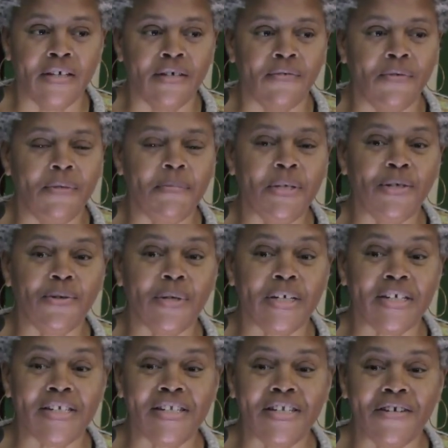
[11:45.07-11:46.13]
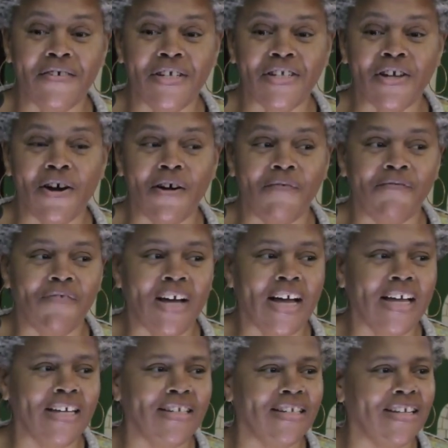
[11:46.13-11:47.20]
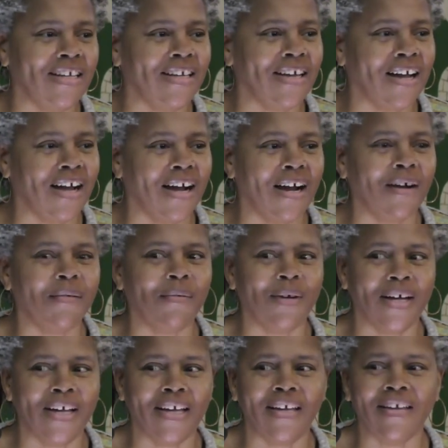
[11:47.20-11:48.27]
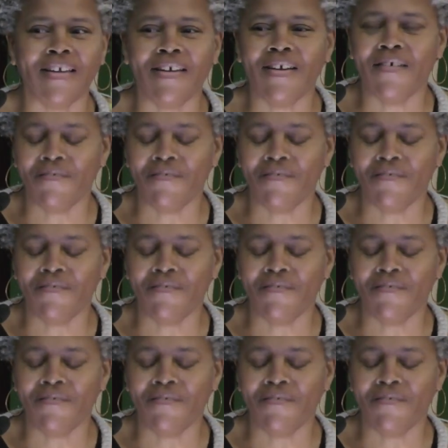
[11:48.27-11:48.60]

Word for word: We've been doing a series called Finding Our Way.